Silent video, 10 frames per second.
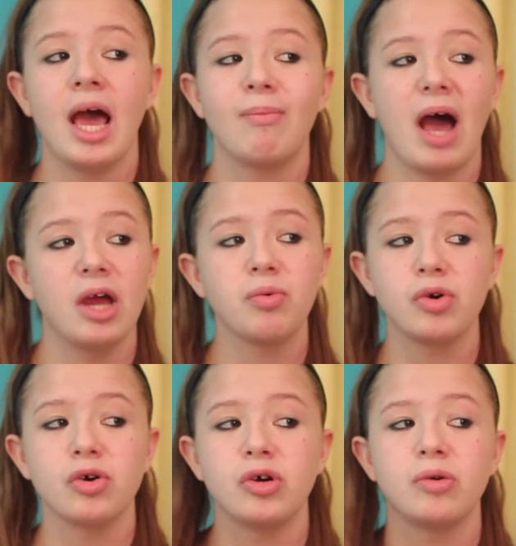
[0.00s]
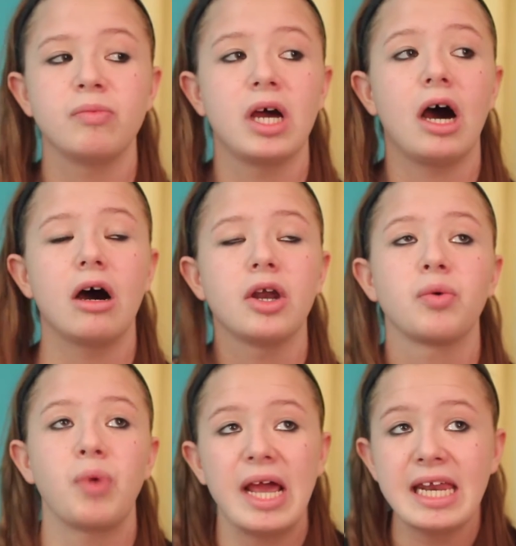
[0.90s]
my room on
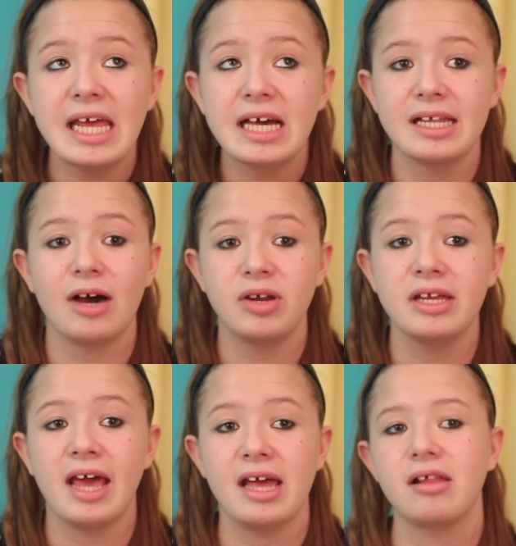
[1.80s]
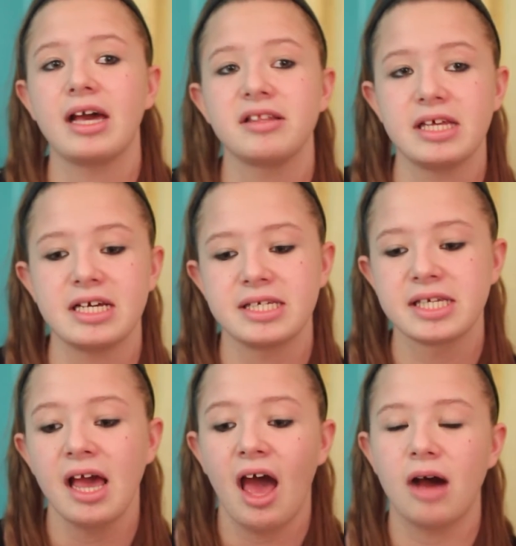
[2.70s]
a rainy, cloudy day like
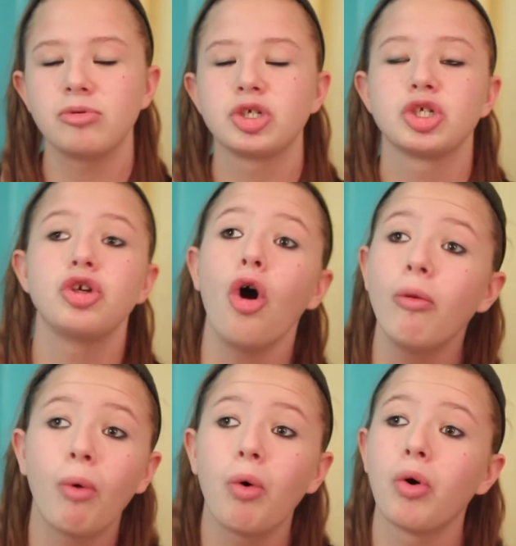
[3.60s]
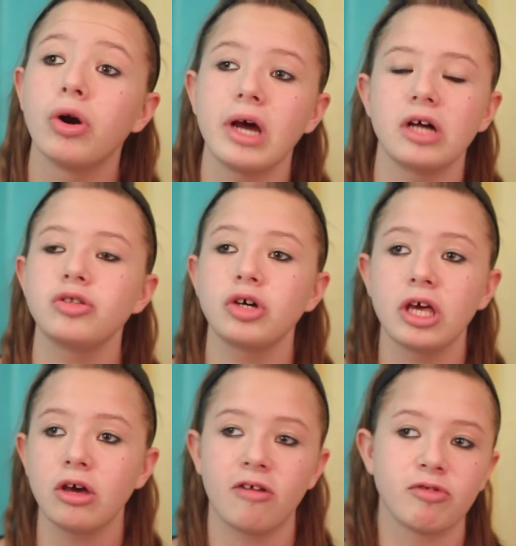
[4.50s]
this. I was so bored
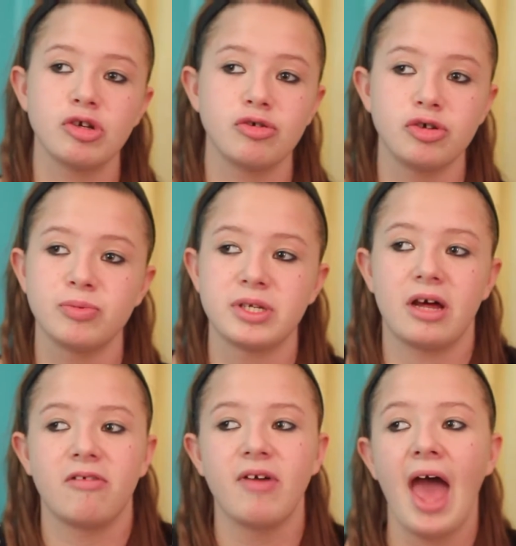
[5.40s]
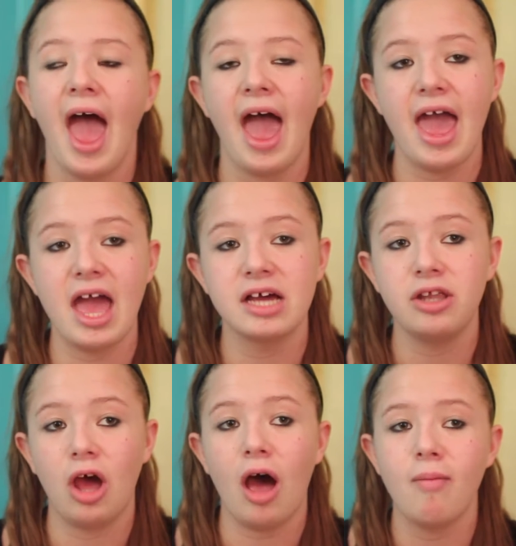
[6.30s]
looking over YouTube stuff,
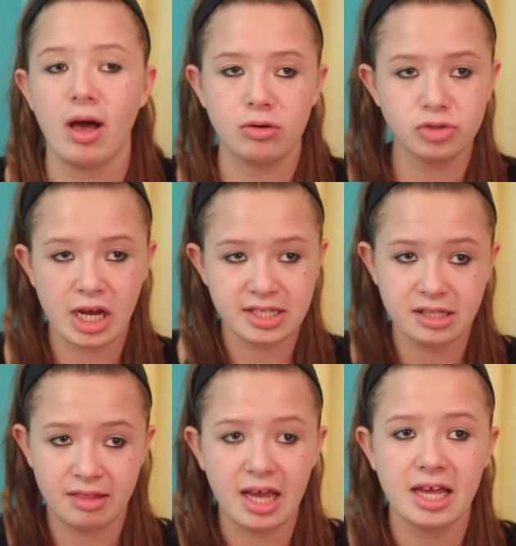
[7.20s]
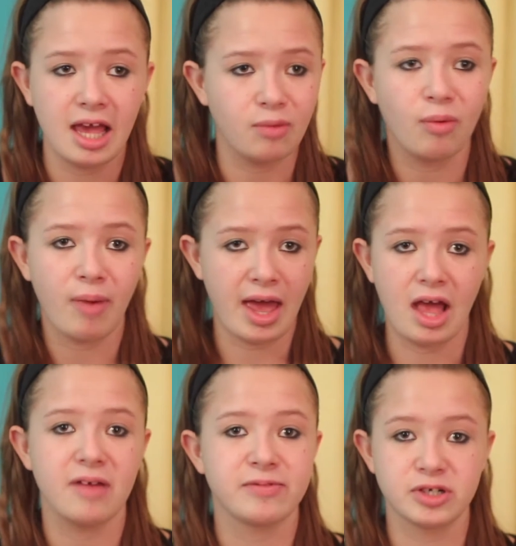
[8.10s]
and a Michael Jackson thing came in my
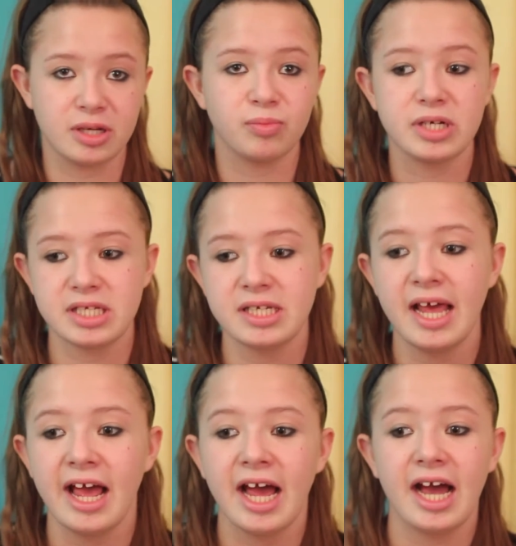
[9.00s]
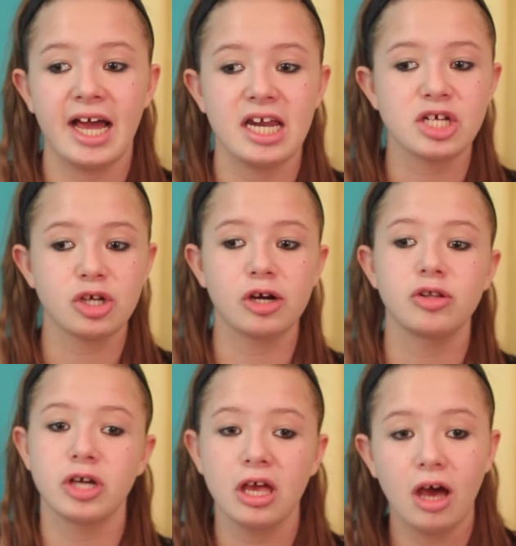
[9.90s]
head for some reason, and I
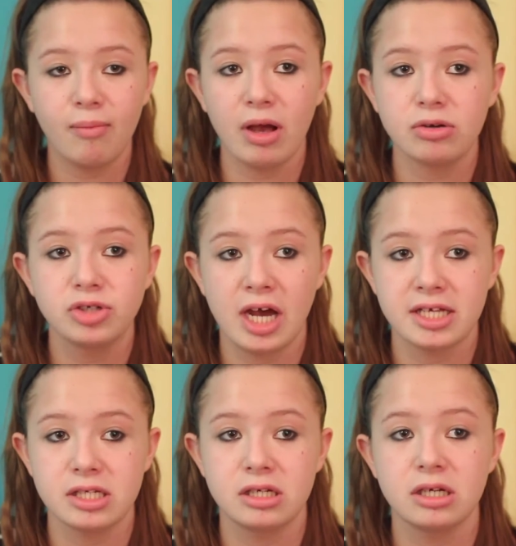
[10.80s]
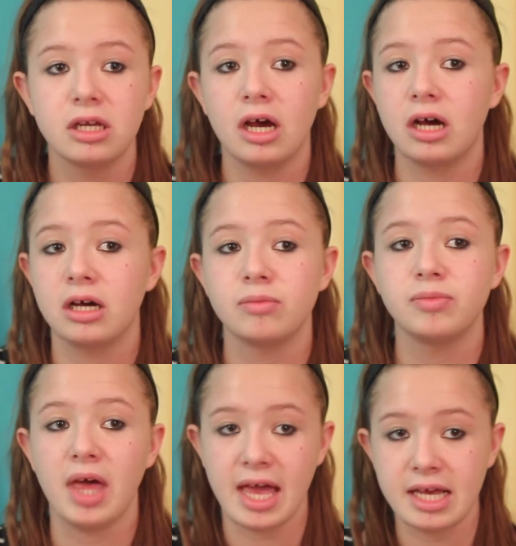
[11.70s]
started looking up Michael Jackson
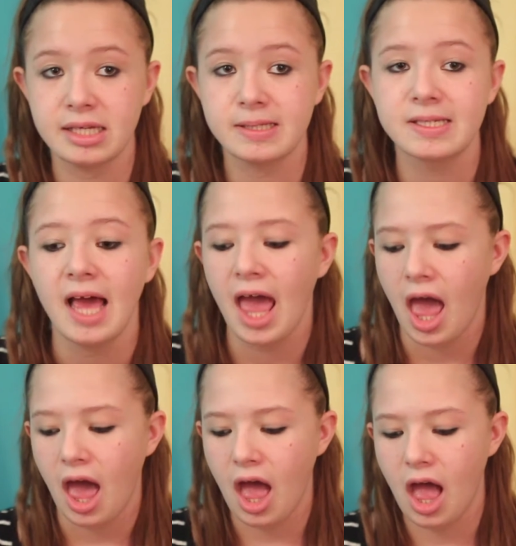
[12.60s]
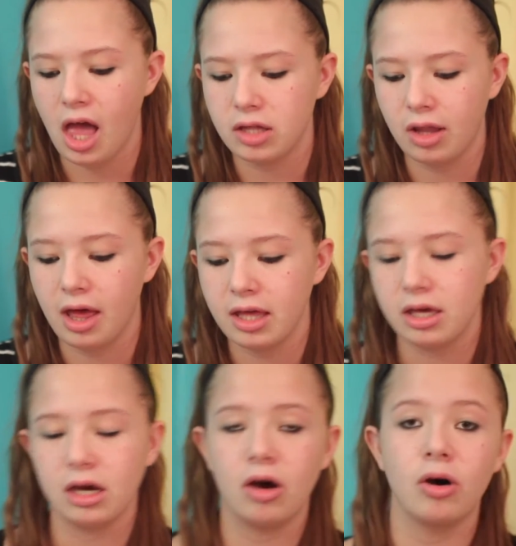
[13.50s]
things, and
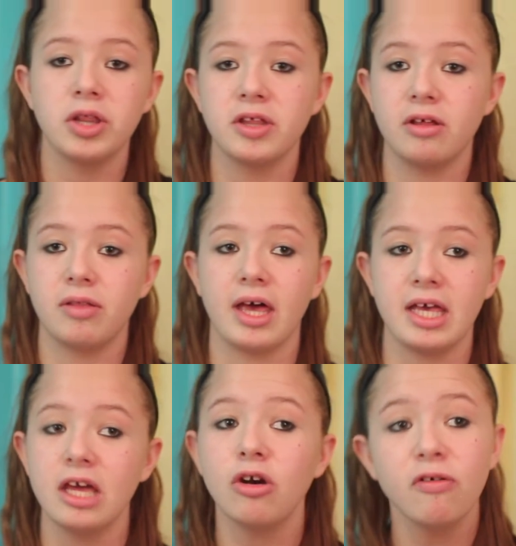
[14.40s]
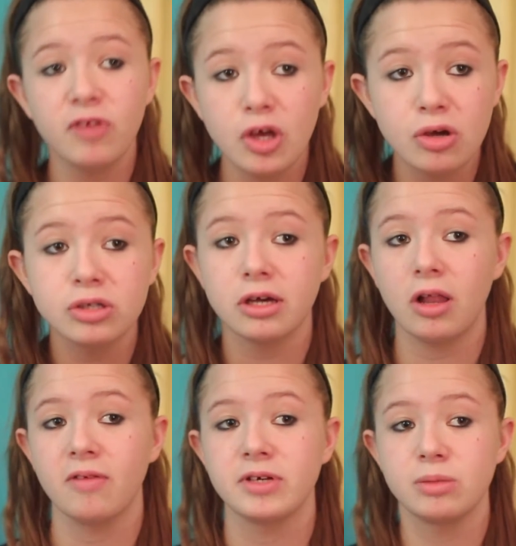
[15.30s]
like all the interviews,
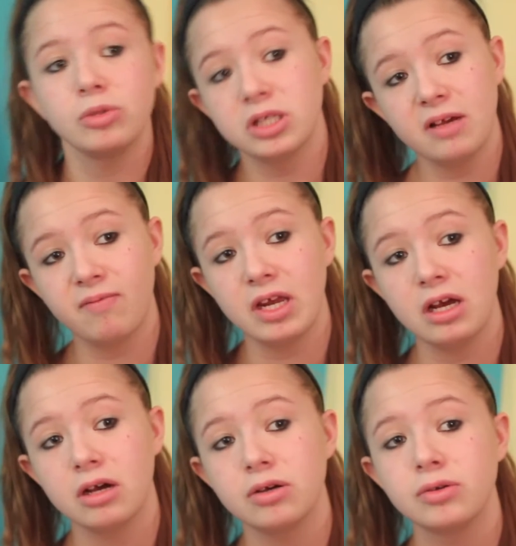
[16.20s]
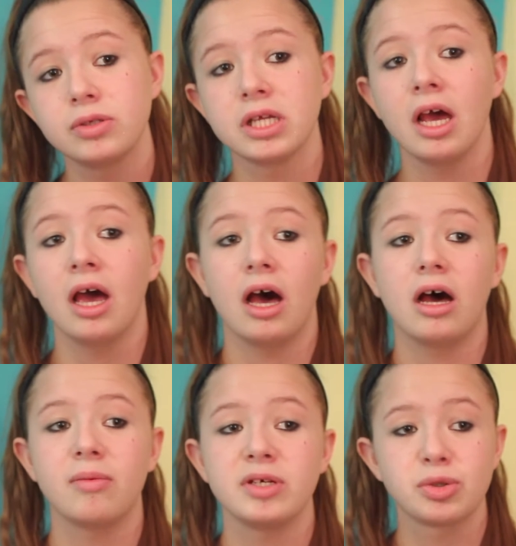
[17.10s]
all of his music videos,
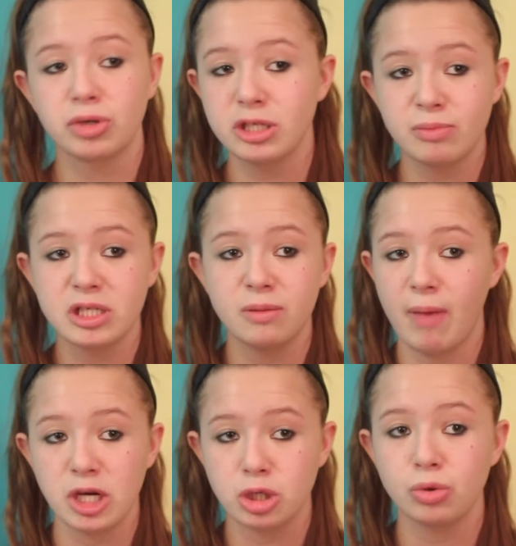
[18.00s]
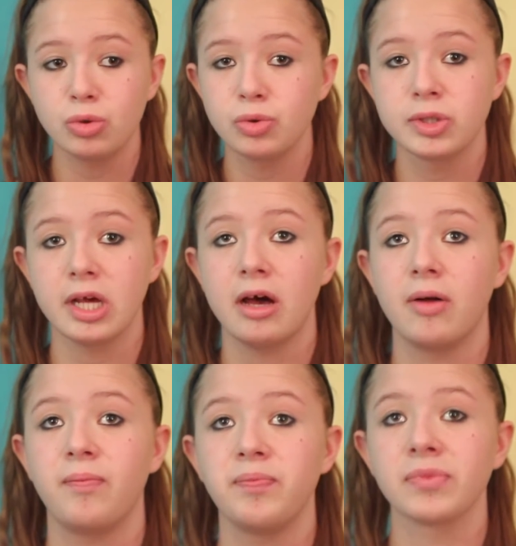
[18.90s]
his Christmas specials,
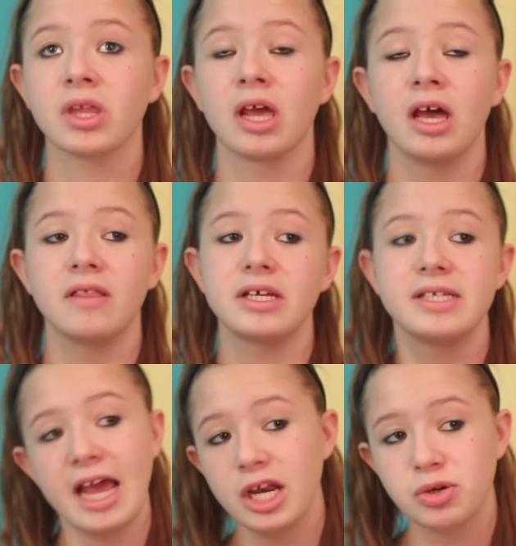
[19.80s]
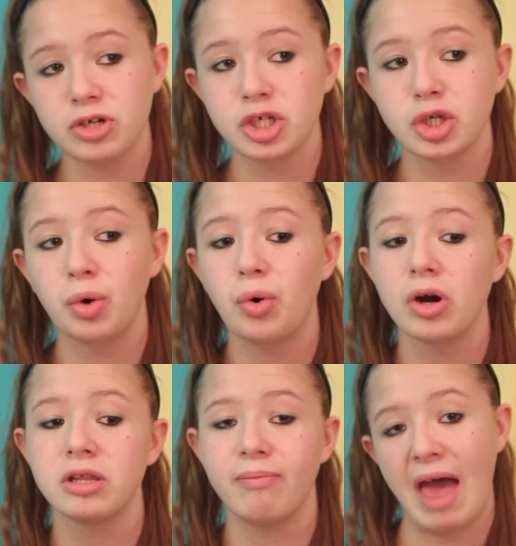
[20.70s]
the Dangerous
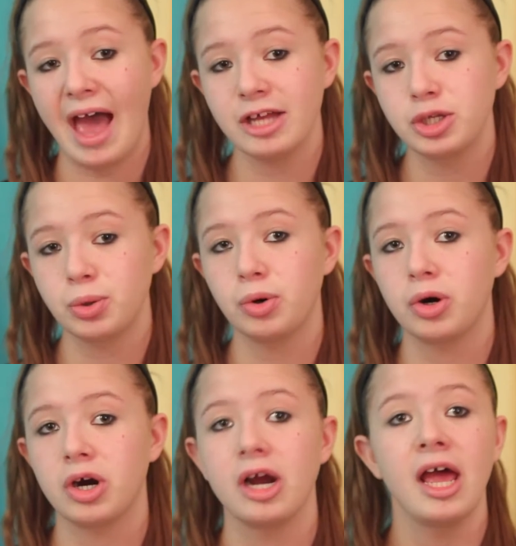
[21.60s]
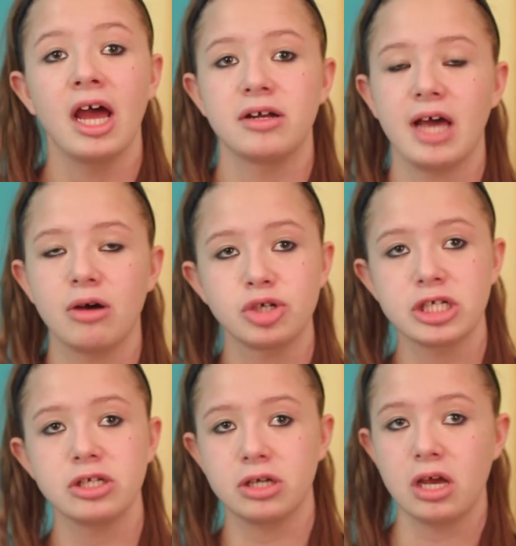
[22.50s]
tour, the Bad tour. Like, I was
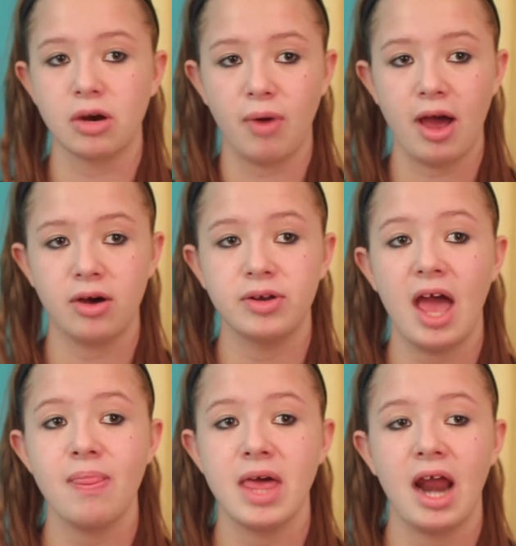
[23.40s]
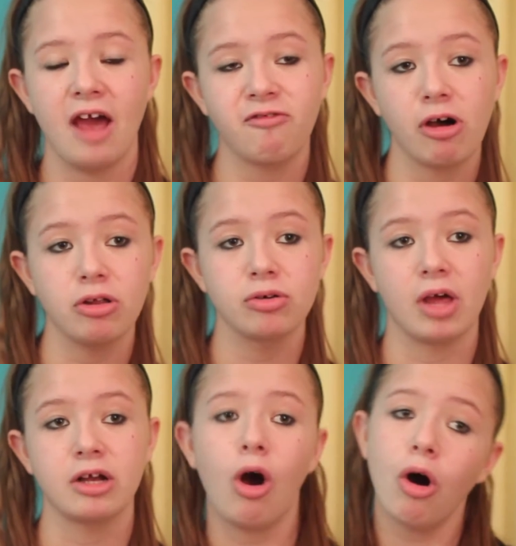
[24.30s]
just looking around, and then I followed
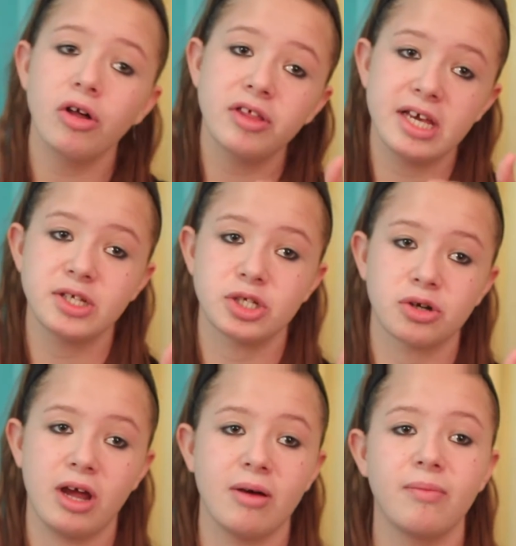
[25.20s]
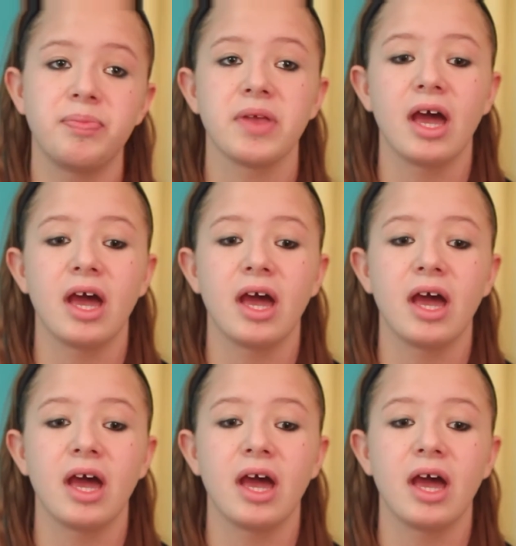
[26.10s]
like all the Instagram